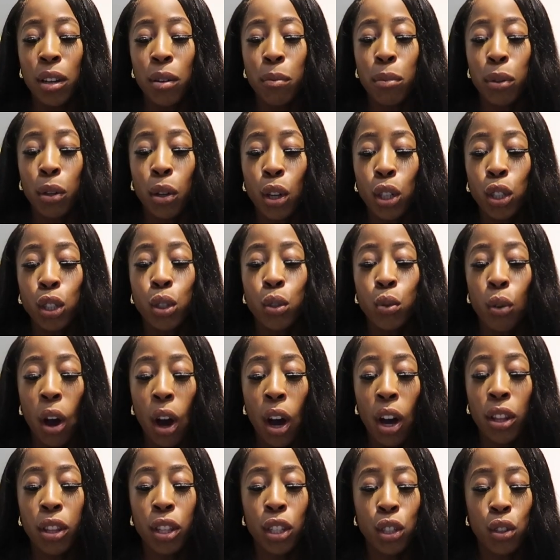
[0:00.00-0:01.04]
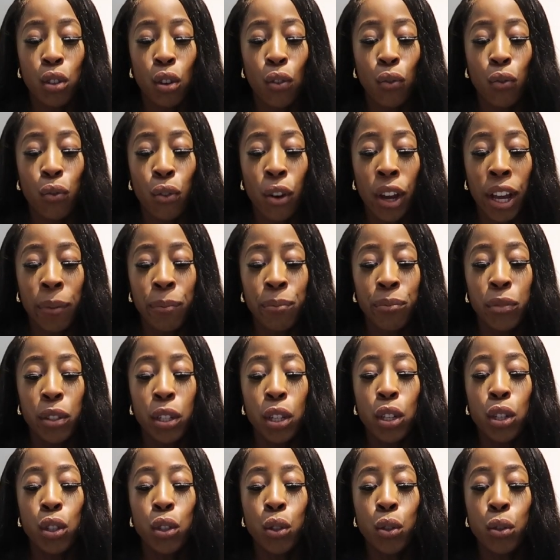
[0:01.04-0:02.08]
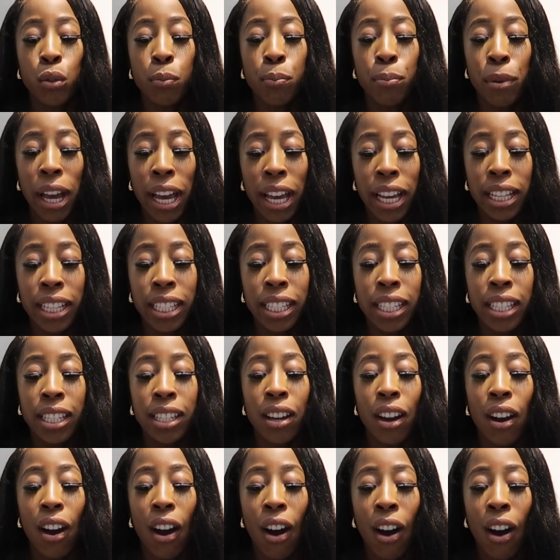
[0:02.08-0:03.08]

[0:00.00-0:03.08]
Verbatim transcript: Because you are the strong friend, you barely